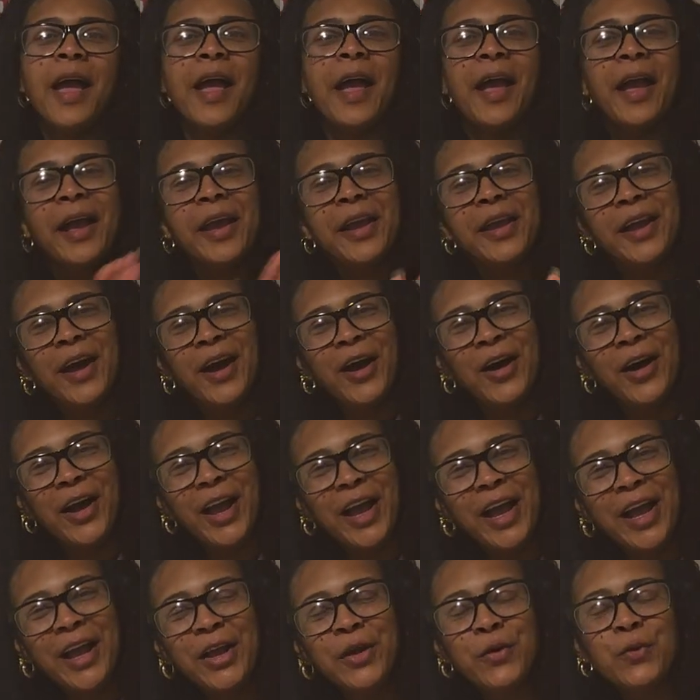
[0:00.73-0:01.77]
Hey y'all,
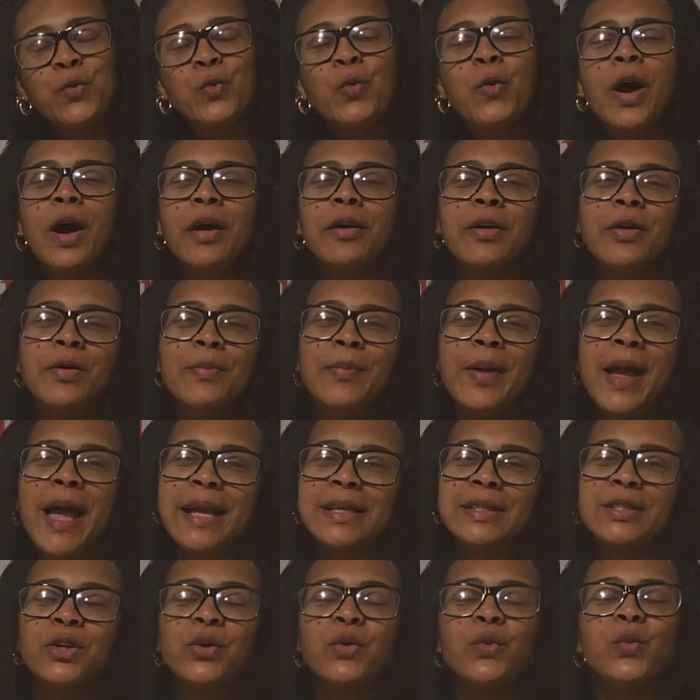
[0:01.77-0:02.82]
hey, welcome
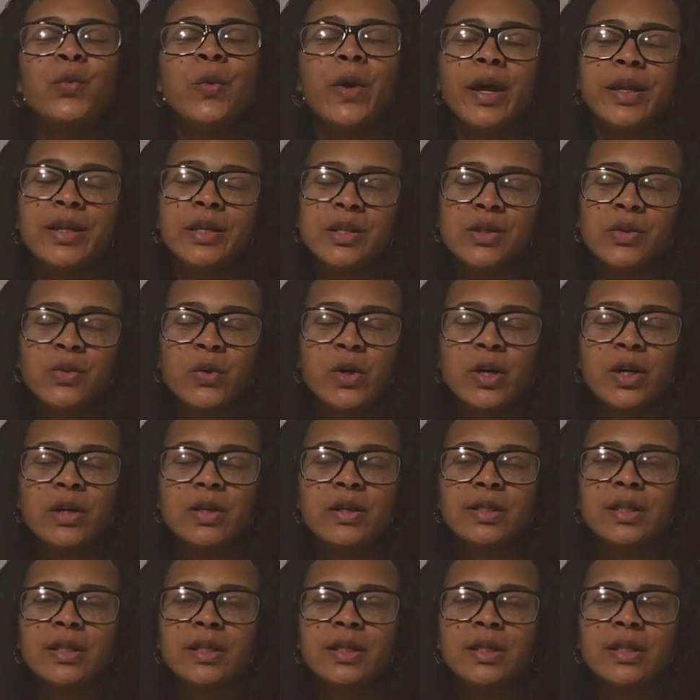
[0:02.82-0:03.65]
back to Retta's World.